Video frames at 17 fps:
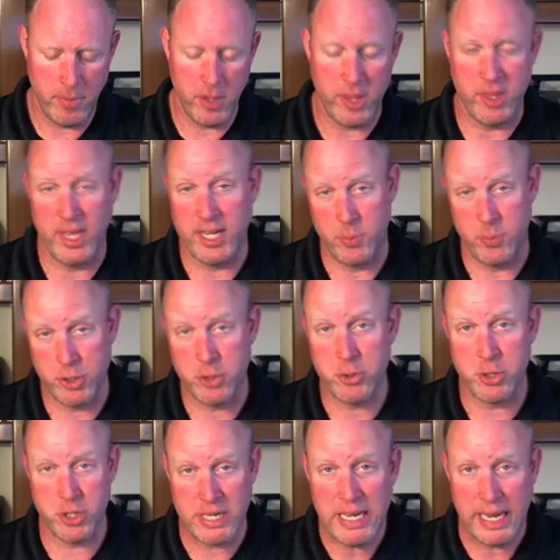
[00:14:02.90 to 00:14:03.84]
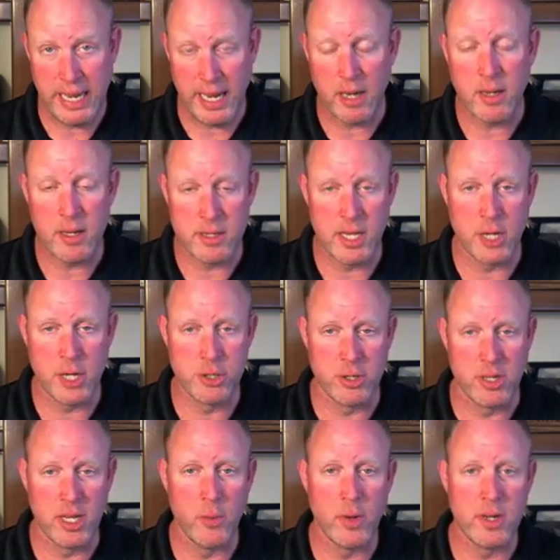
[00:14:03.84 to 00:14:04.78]
But that's what you're seeing,
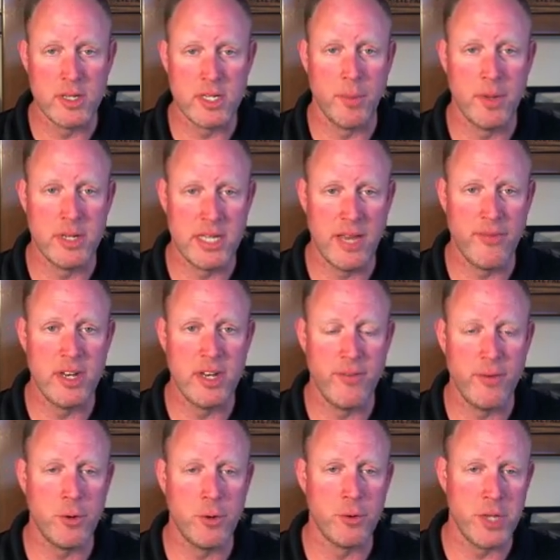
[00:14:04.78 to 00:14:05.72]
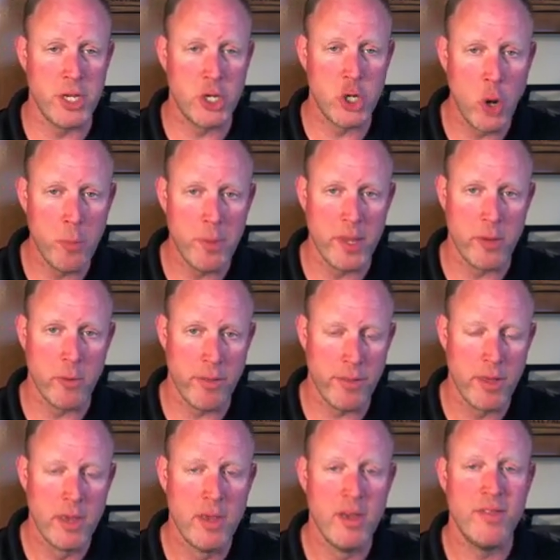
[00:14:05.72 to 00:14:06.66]
essentially, when someone's having difficulty coping
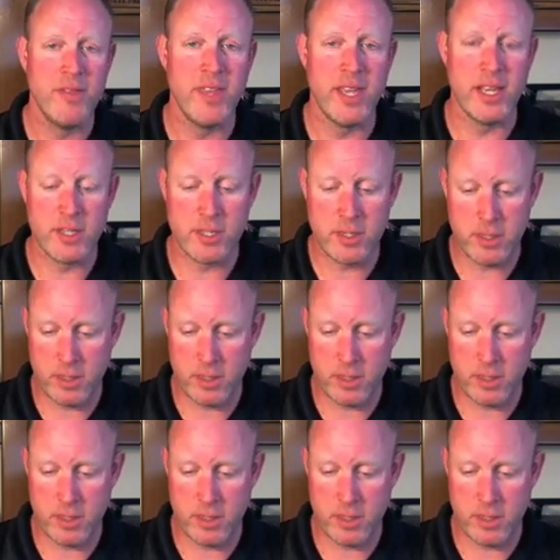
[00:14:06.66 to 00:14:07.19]
with the